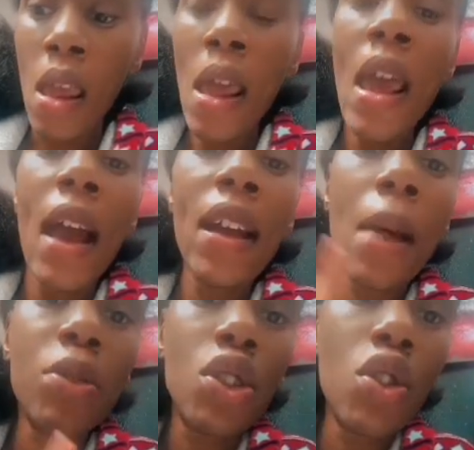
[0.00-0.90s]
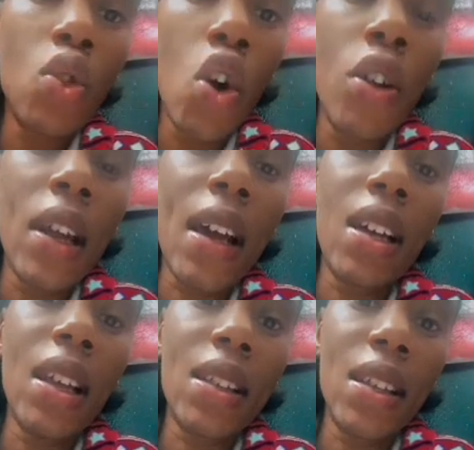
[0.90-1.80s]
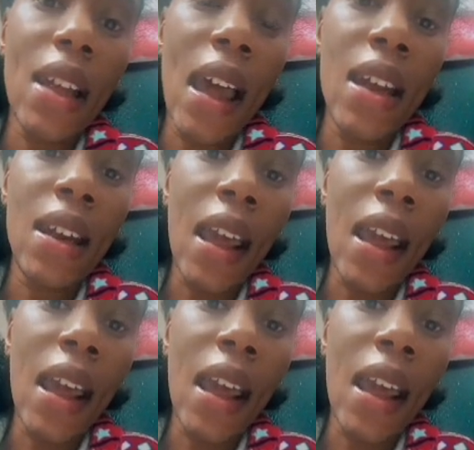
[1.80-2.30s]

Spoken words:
And then I'm going to show you all that I collected at night.